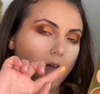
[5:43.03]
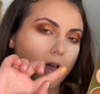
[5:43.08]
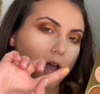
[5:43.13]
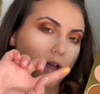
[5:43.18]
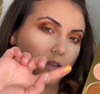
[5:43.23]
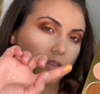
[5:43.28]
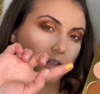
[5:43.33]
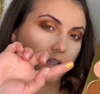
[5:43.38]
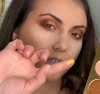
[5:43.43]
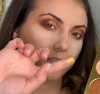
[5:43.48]

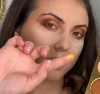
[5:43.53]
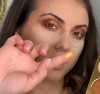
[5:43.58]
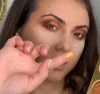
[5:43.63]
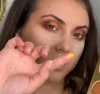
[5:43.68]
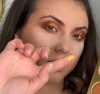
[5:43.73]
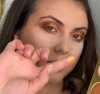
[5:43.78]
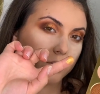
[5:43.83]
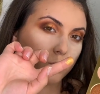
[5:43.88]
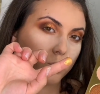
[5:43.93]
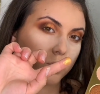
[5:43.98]
I think
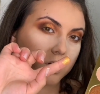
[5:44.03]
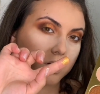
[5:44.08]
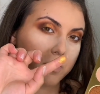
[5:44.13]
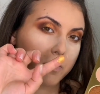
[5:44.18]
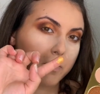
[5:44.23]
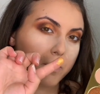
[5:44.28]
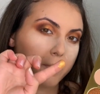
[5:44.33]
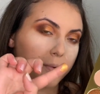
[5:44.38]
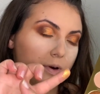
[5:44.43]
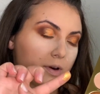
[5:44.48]
that could work
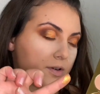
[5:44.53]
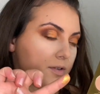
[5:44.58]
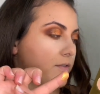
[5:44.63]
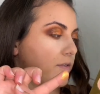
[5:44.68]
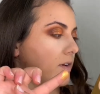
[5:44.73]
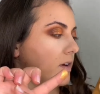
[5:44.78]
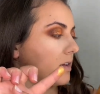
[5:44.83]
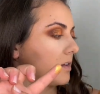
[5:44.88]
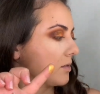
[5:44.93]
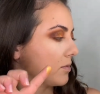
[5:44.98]

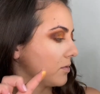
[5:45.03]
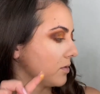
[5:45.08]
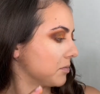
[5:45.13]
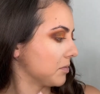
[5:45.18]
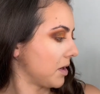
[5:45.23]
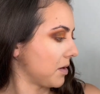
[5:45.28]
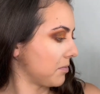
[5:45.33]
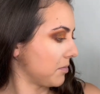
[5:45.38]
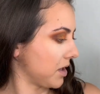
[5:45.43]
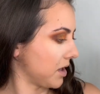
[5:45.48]
perfect with
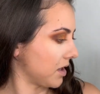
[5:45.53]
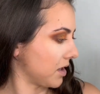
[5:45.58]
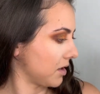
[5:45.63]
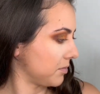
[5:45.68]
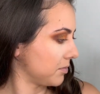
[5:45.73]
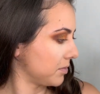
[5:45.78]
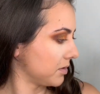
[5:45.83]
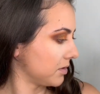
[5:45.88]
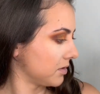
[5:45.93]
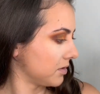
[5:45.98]
my makeup.
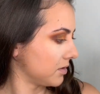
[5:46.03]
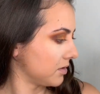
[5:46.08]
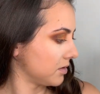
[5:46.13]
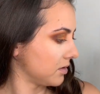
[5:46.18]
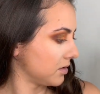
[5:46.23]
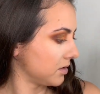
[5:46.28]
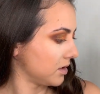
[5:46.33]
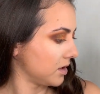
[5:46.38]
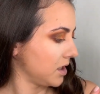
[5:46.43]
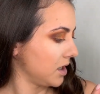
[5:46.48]

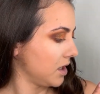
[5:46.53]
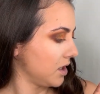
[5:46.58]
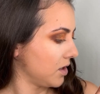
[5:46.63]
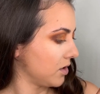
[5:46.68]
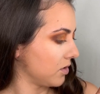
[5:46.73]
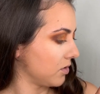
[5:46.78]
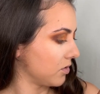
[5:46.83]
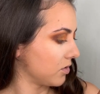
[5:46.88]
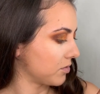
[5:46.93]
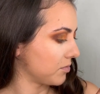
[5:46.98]

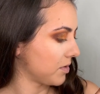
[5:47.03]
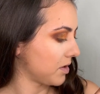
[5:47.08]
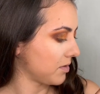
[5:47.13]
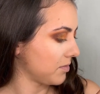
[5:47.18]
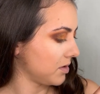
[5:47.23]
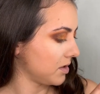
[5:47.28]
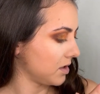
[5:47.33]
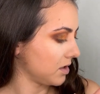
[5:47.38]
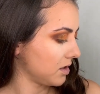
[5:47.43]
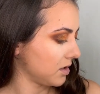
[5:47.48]
Or
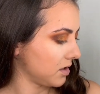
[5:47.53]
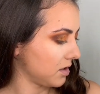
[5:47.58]
maybe